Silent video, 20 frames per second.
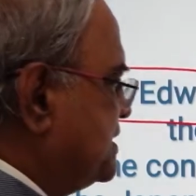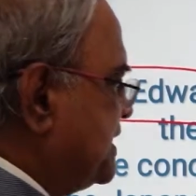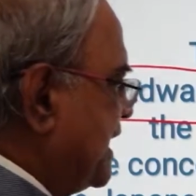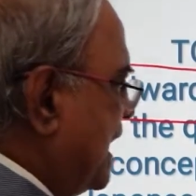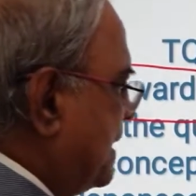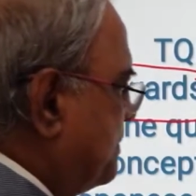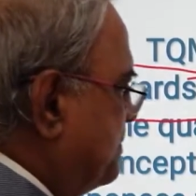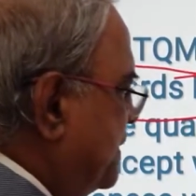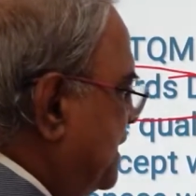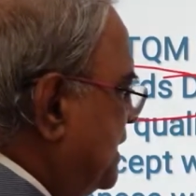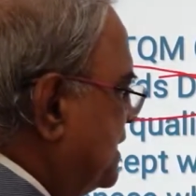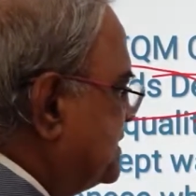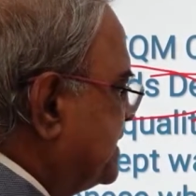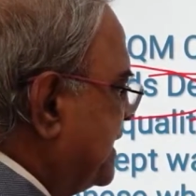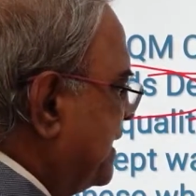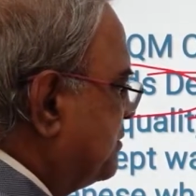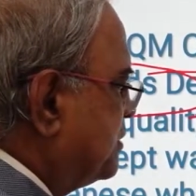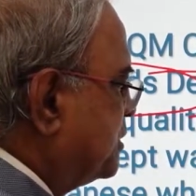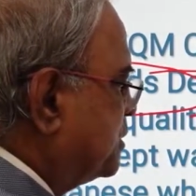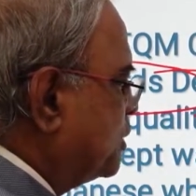
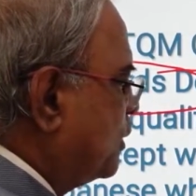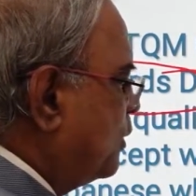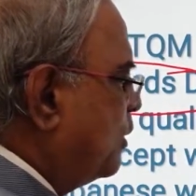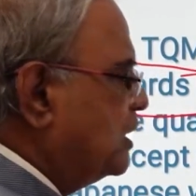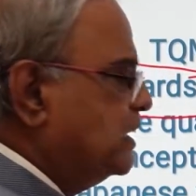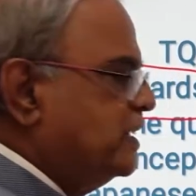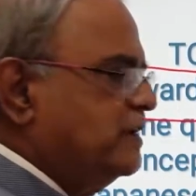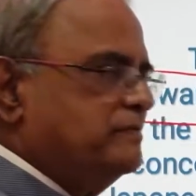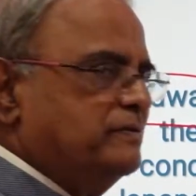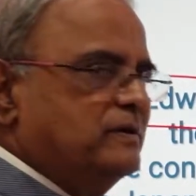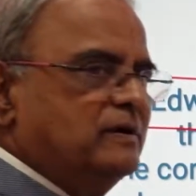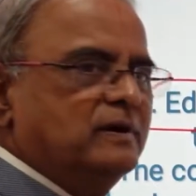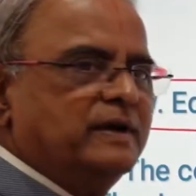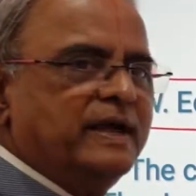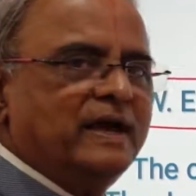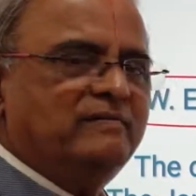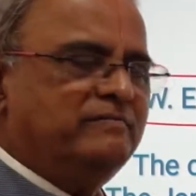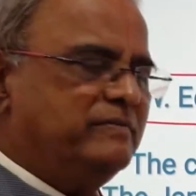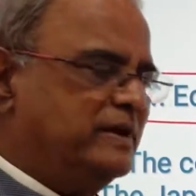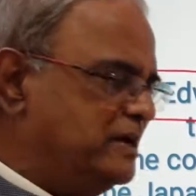Japanese have told the
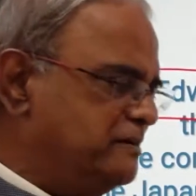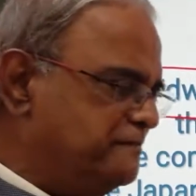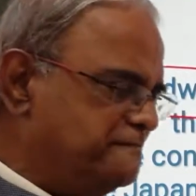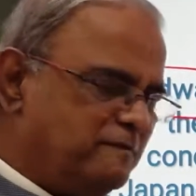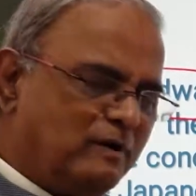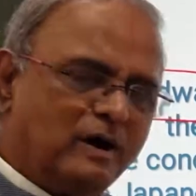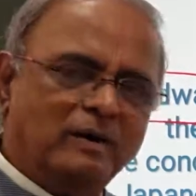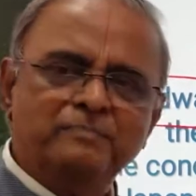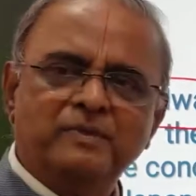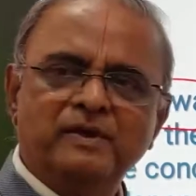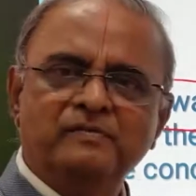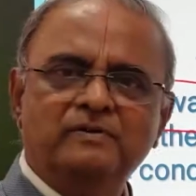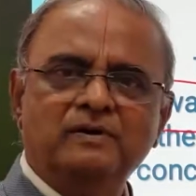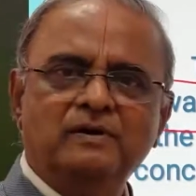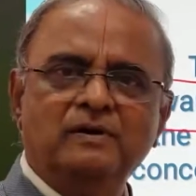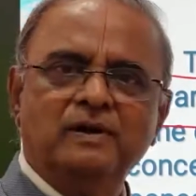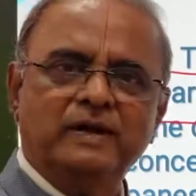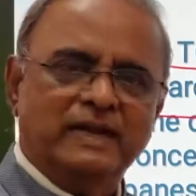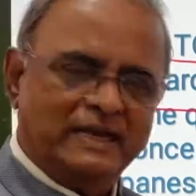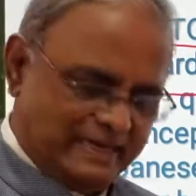world, have informed the
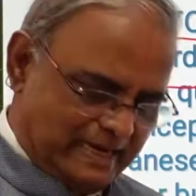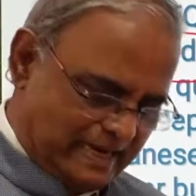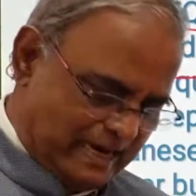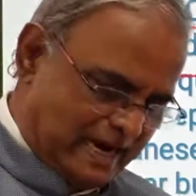world,